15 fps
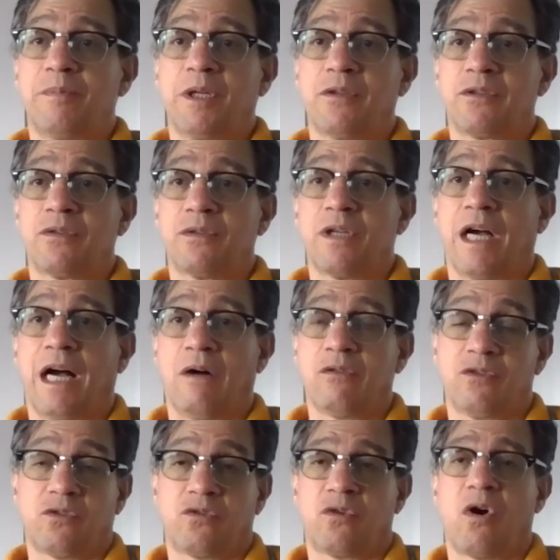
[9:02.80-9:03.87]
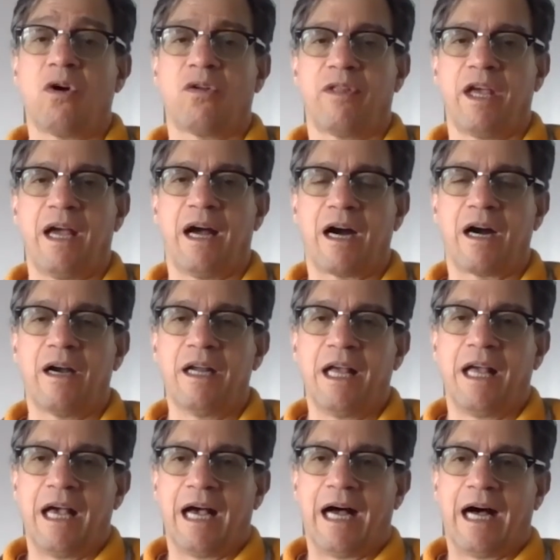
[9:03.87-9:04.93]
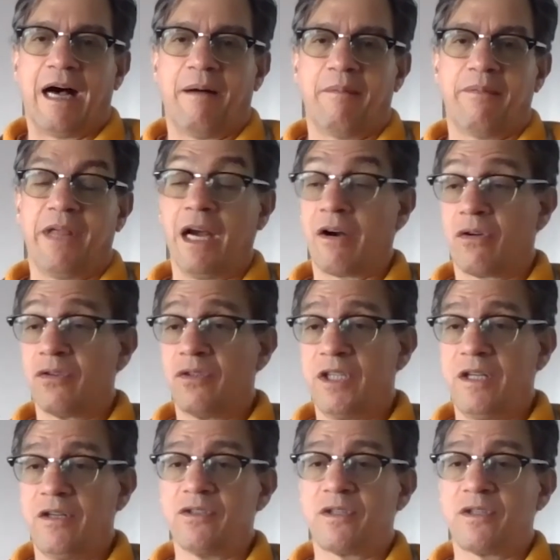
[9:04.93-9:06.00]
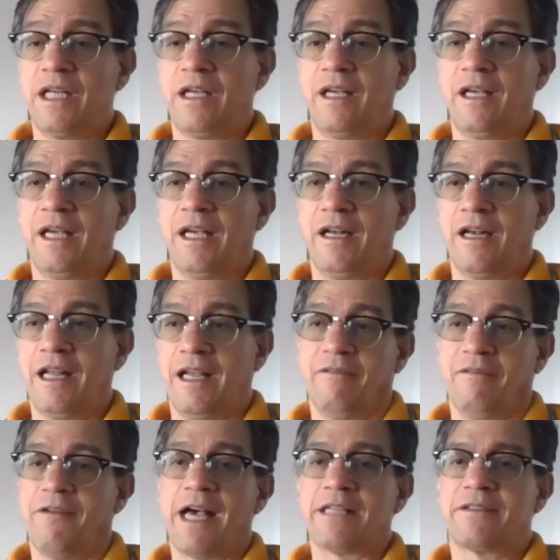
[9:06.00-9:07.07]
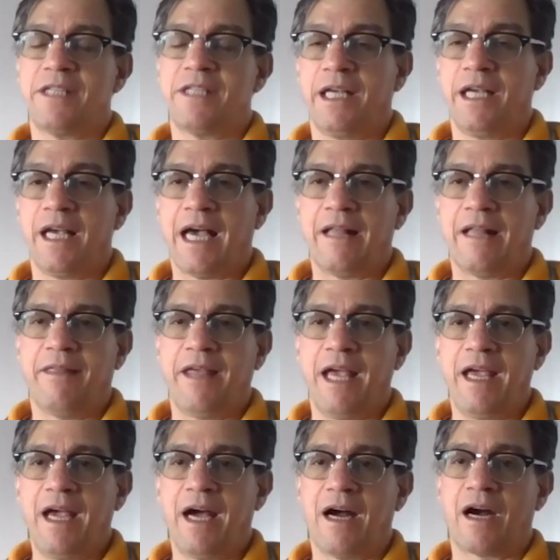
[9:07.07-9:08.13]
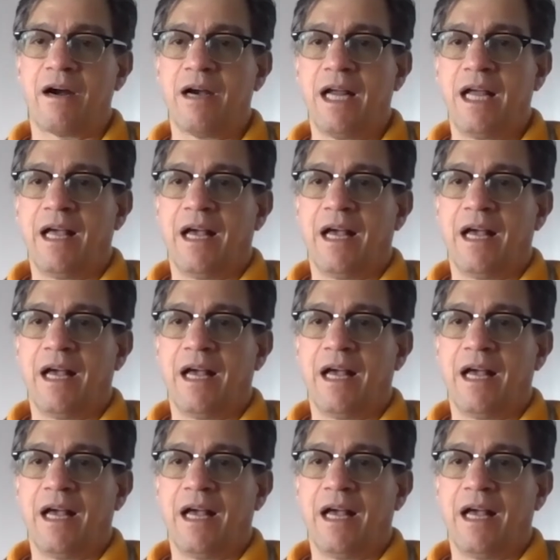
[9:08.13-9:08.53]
because how strong they are continuously investing, and they are